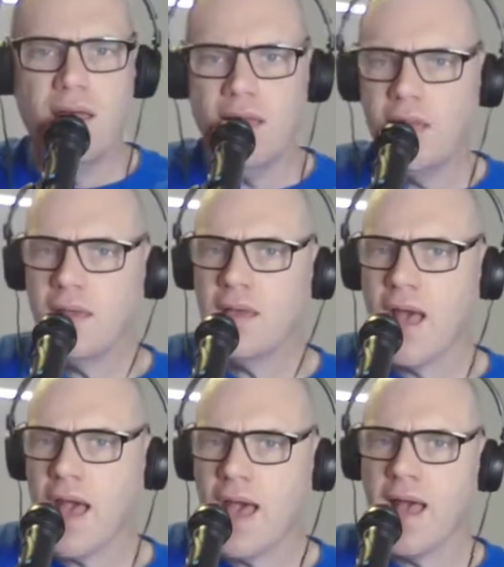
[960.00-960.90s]
He
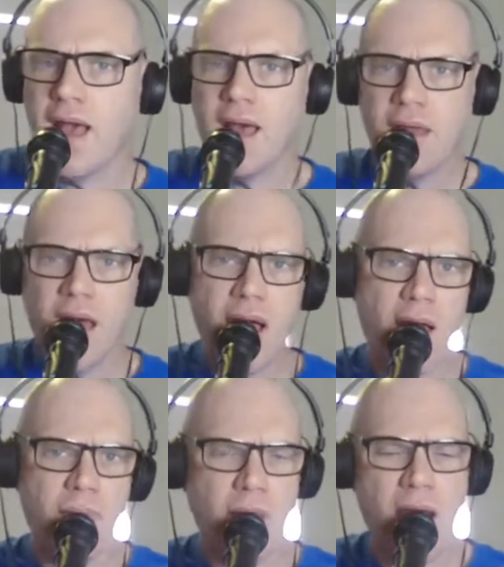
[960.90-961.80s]
had
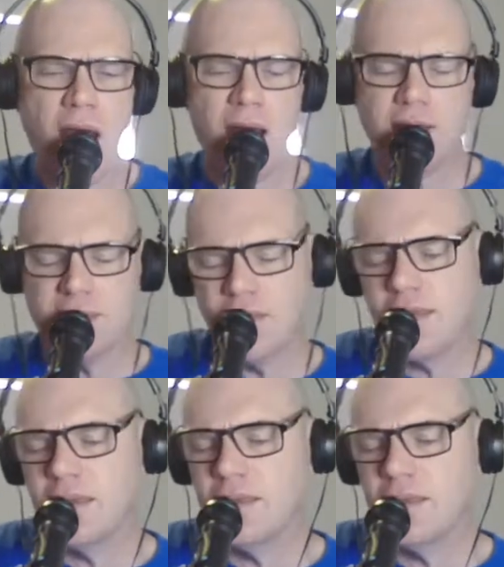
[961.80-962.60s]
a party,